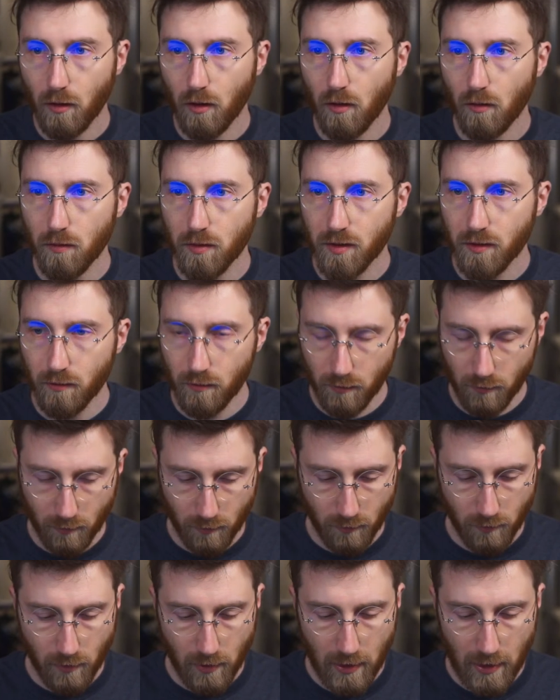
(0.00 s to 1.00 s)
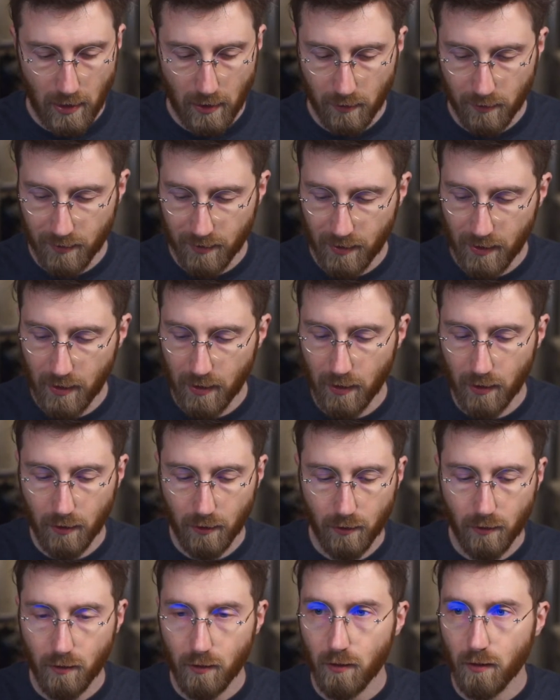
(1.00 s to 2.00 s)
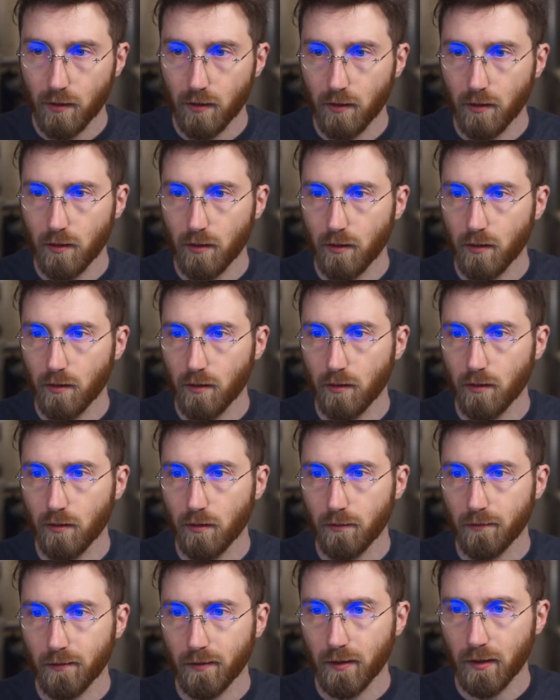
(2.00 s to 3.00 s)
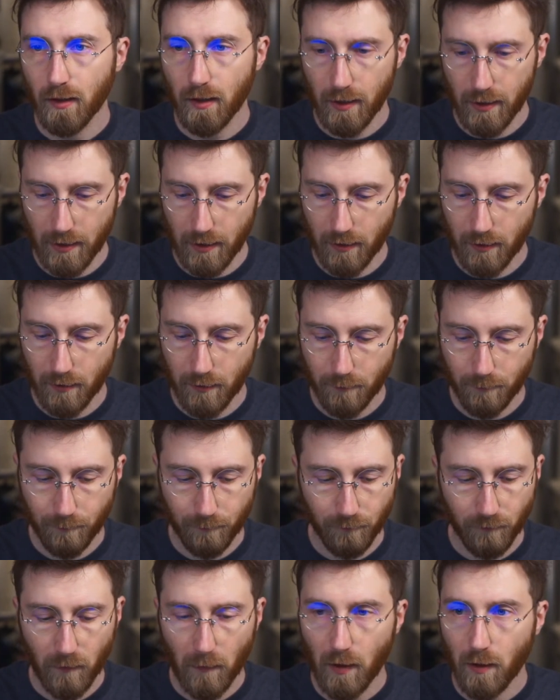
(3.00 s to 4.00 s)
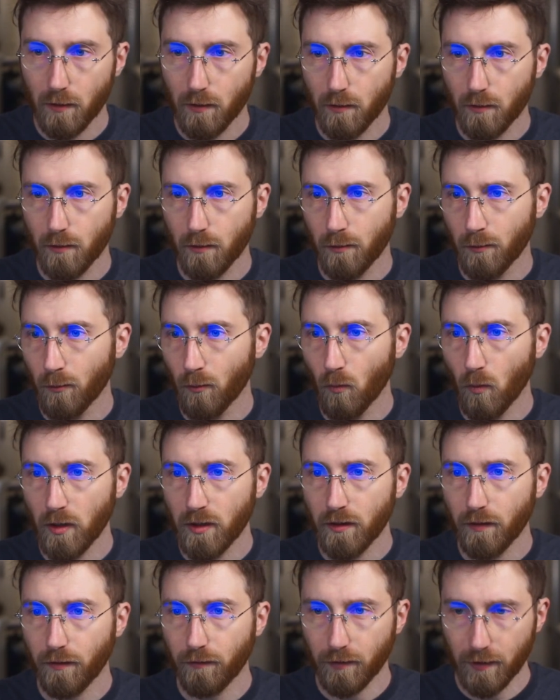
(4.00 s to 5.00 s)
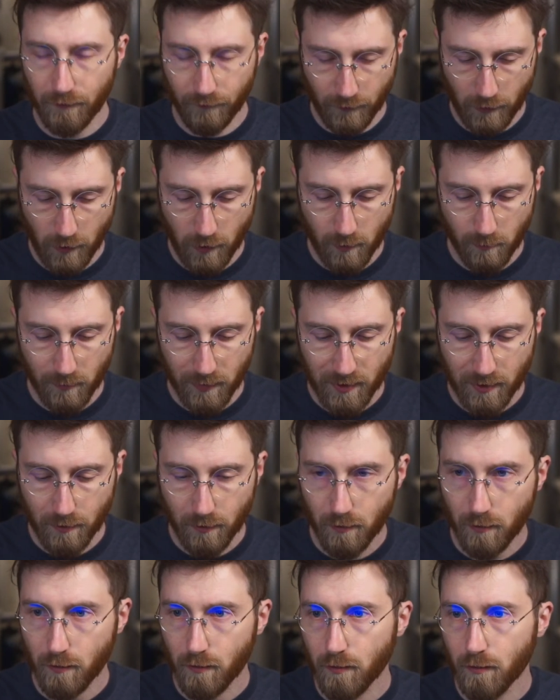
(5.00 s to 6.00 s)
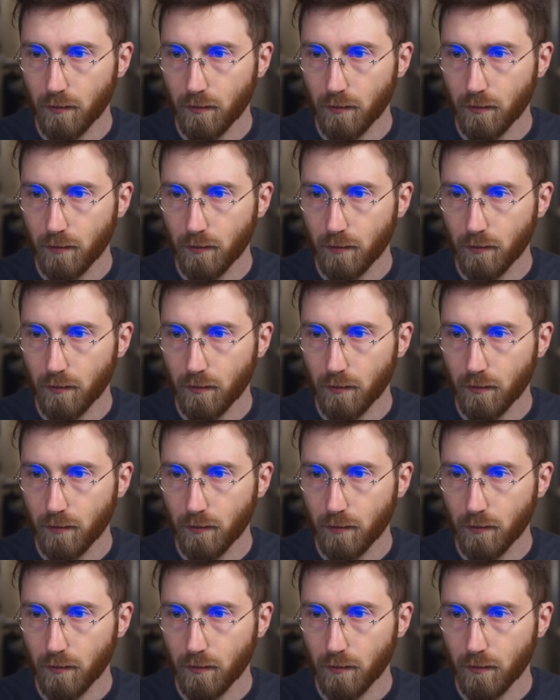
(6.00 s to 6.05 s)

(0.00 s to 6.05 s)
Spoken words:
Coastal, I'll say like 1 to 3 farms.